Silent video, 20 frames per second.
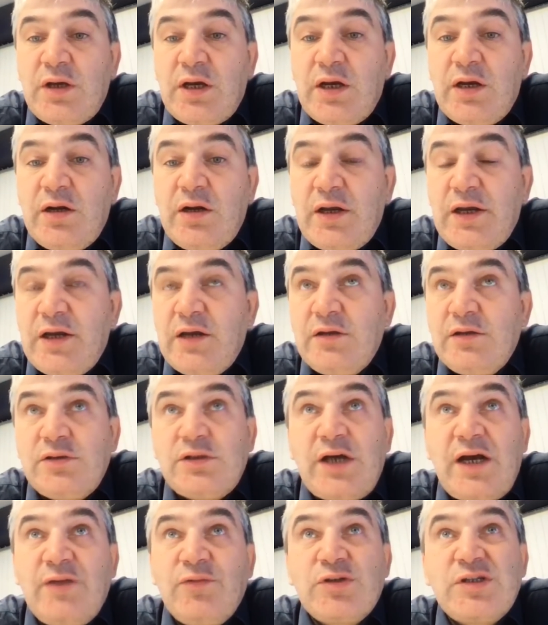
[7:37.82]

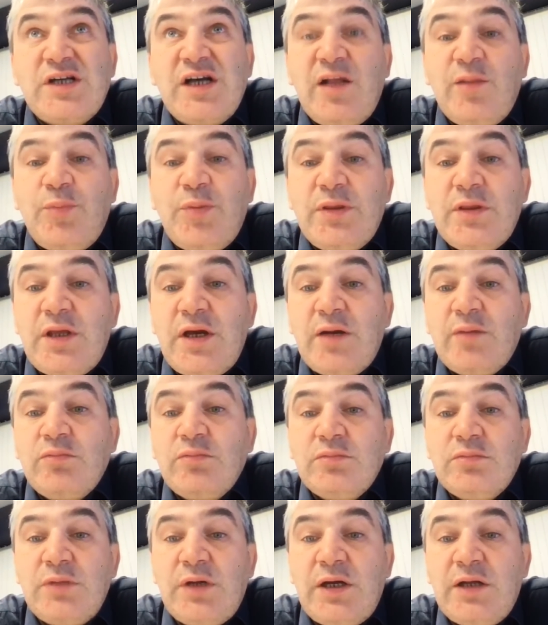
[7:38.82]
and I was helping
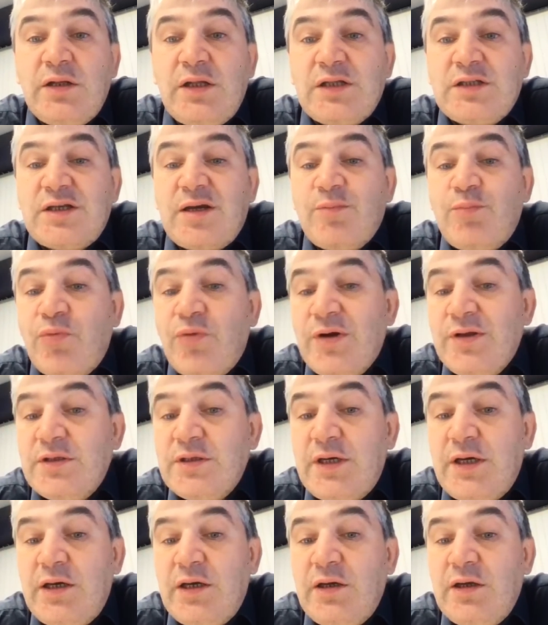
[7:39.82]
them, and at some point
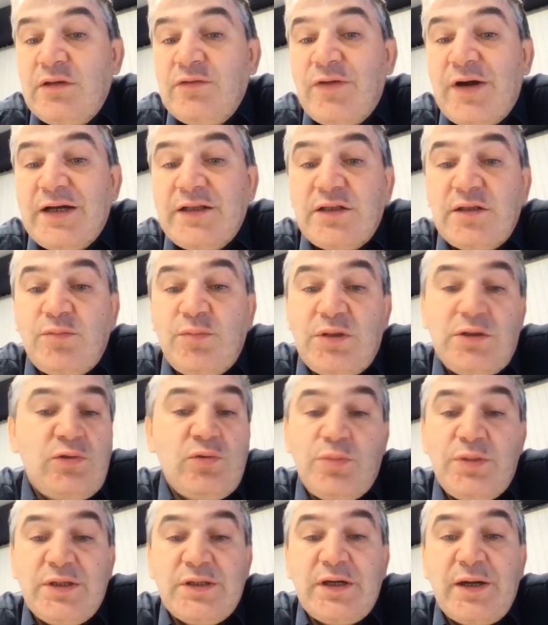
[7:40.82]
they invited me
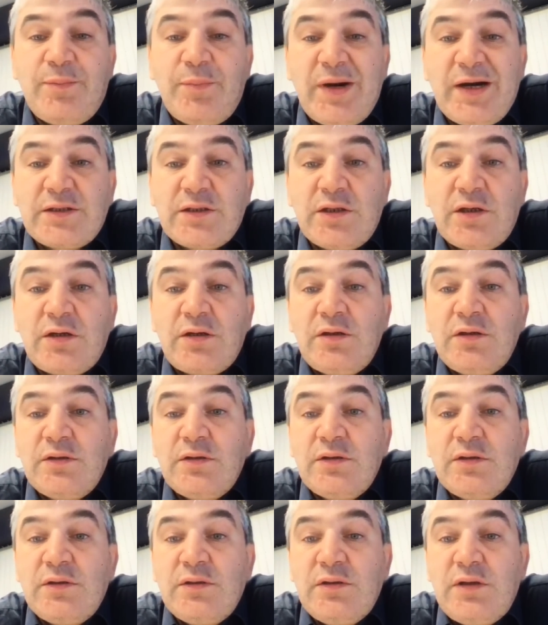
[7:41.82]
to be their partner
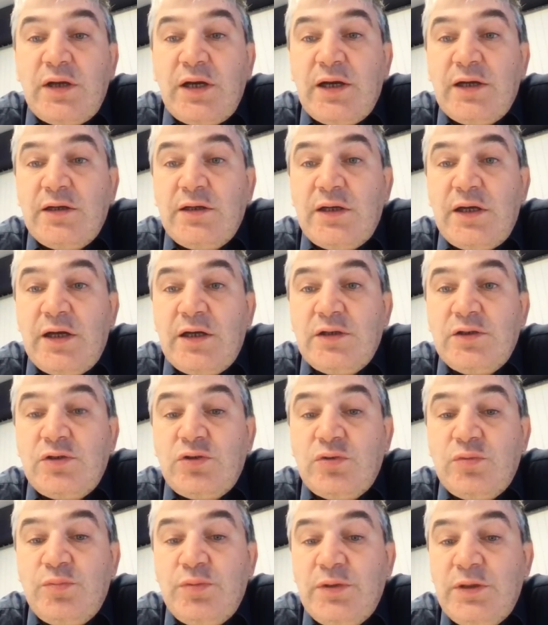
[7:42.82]
and
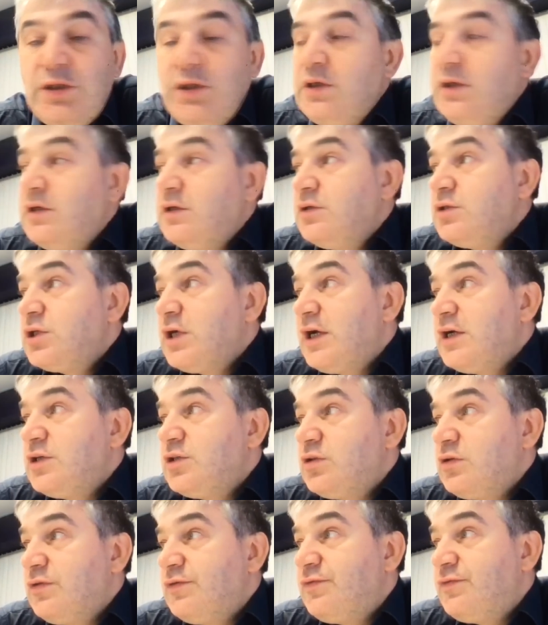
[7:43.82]
to be in
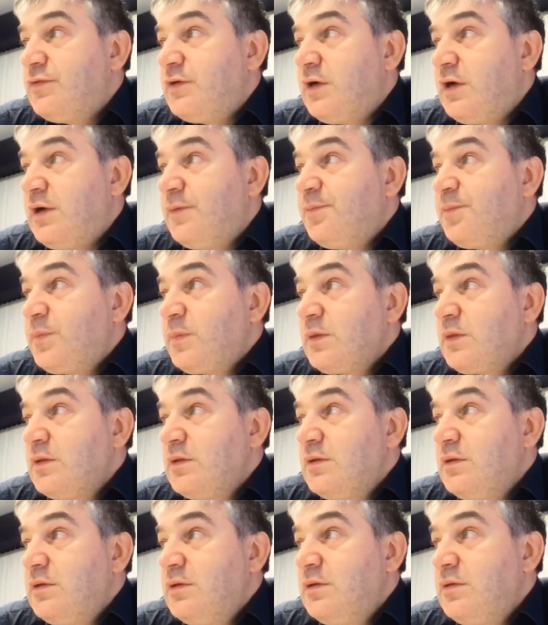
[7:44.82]
charge of
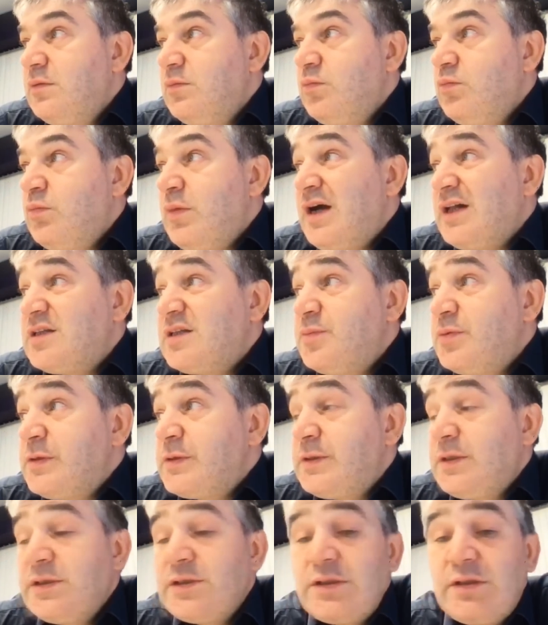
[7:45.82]
multiple
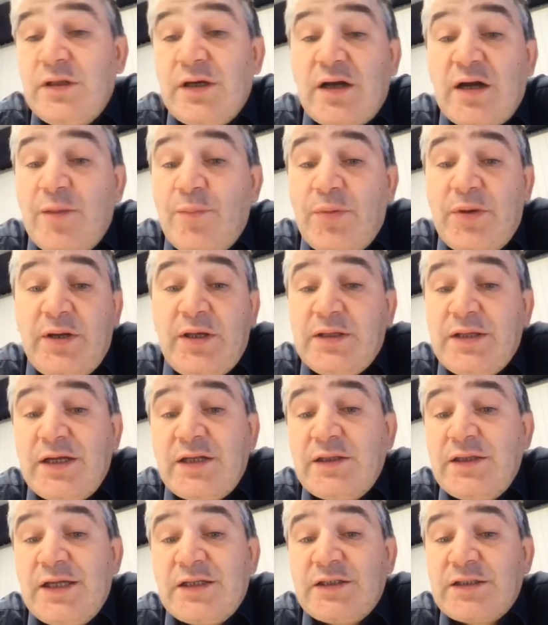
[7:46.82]
things in the company. And
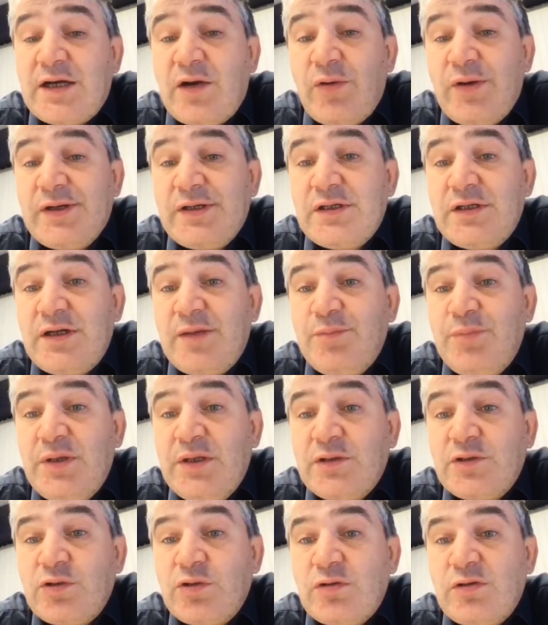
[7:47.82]
that's how I ended up
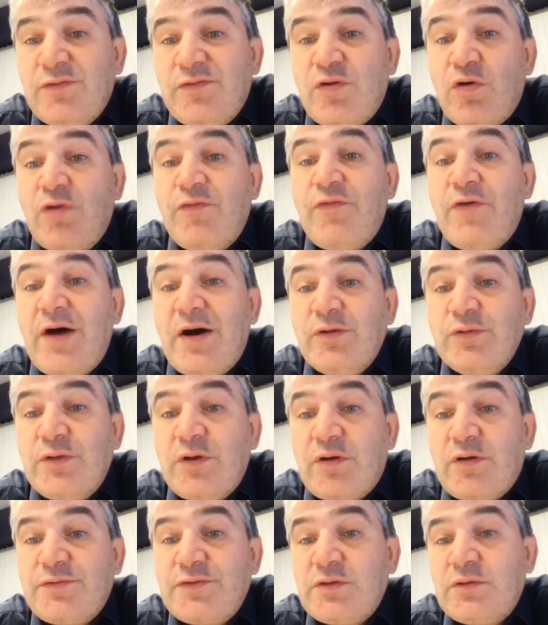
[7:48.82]
being sort of
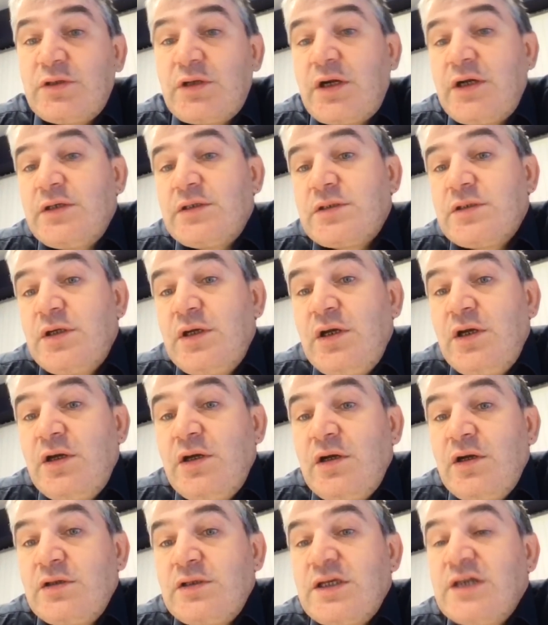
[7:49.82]
co-founder of Sunrise.
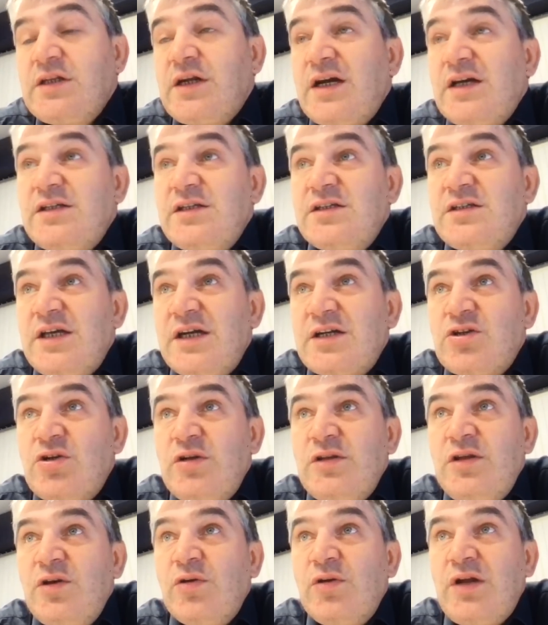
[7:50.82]
Sunrise is
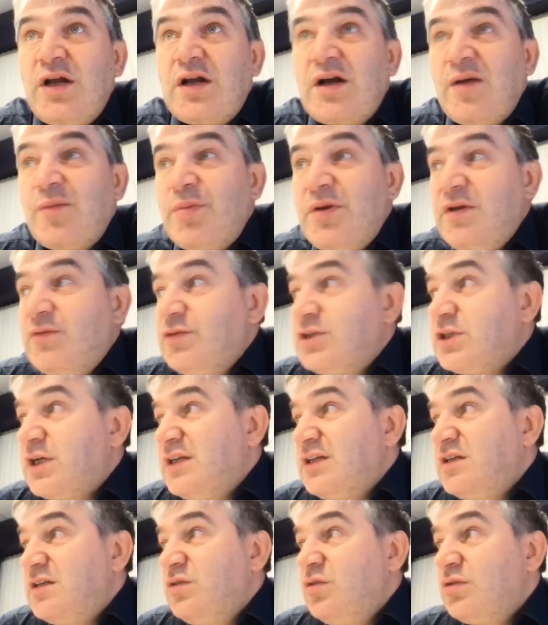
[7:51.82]
actually the only company which
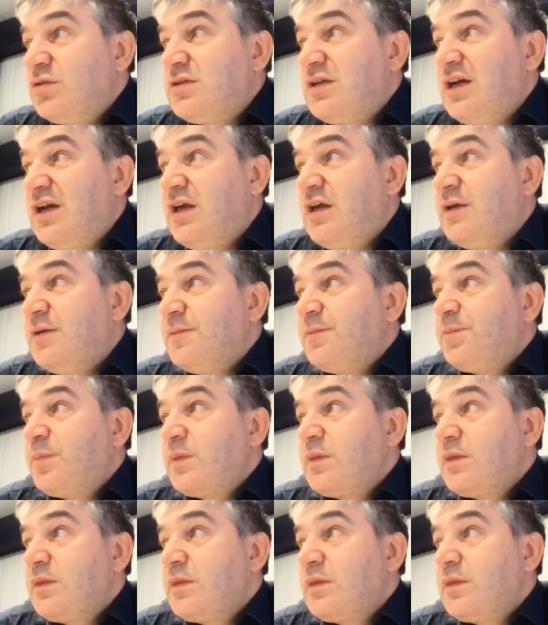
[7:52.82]
I did not really